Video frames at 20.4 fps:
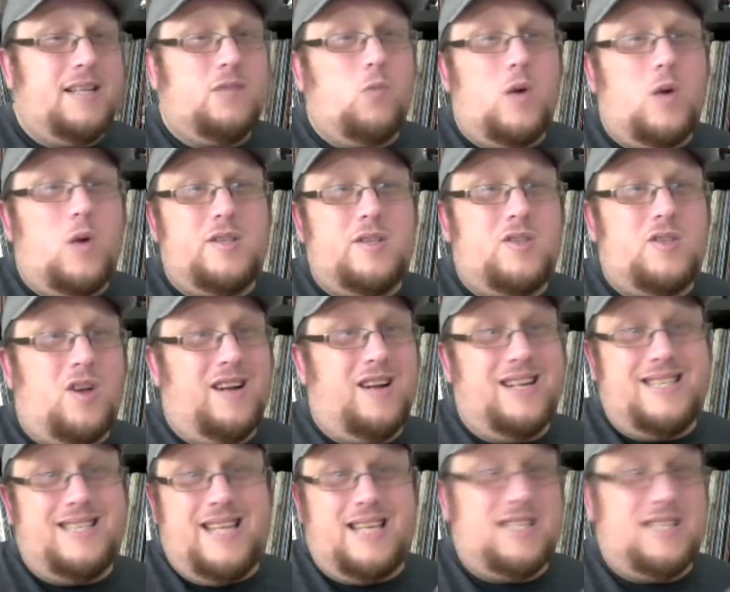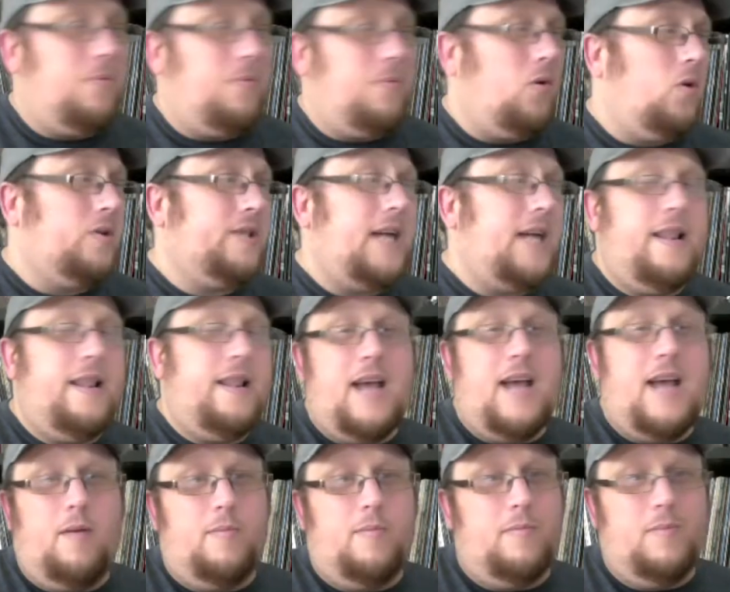it's one song that takes up a whole side of the
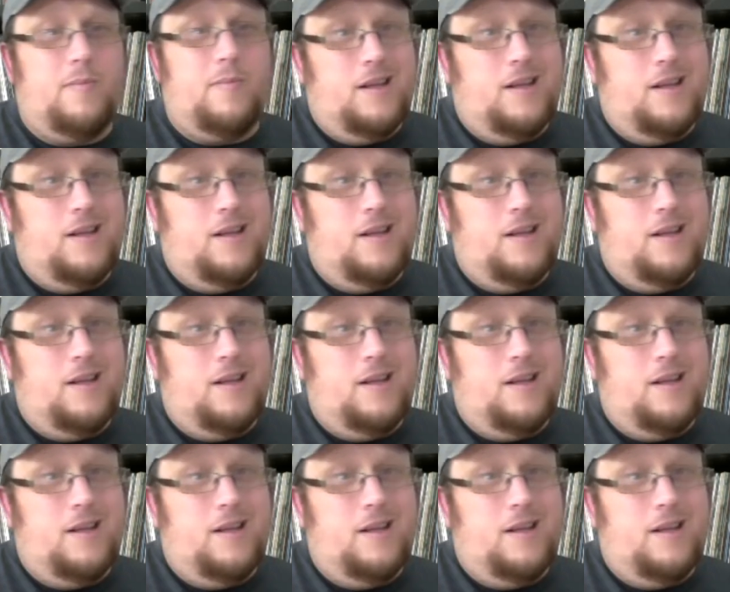album.